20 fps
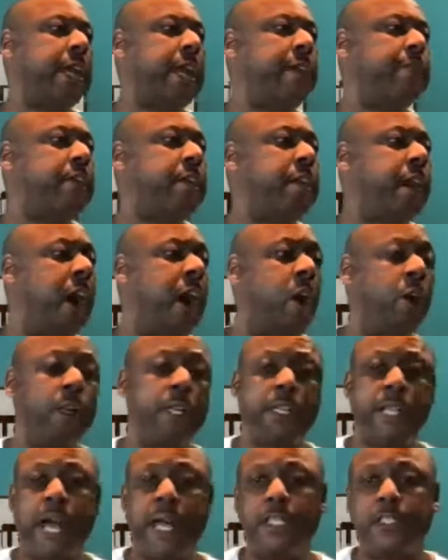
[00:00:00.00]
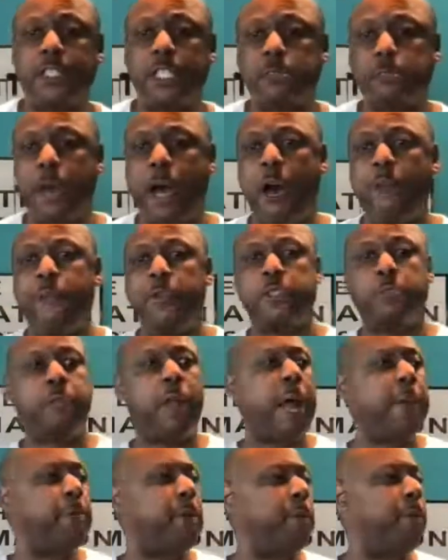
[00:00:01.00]
And the only knowledge that's powerful is
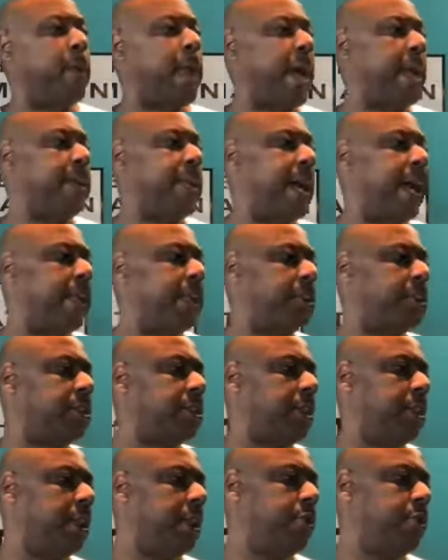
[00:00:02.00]
popular applied knowledge.